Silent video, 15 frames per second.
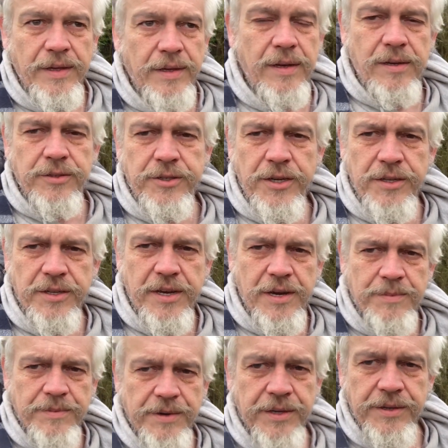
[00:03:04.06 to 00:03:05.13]
I'll turn the
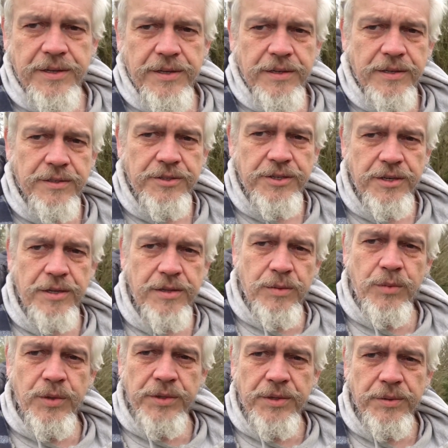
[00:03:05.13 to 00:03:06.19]
camera around and show you the
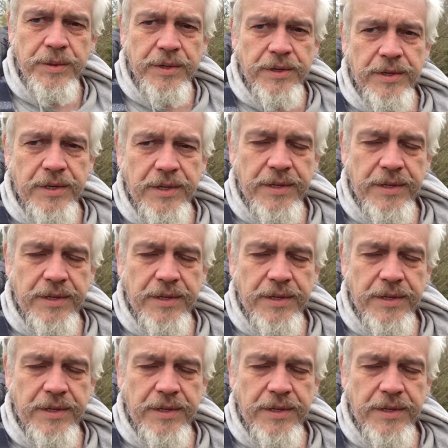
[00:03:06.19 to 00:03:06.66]
wood that we got.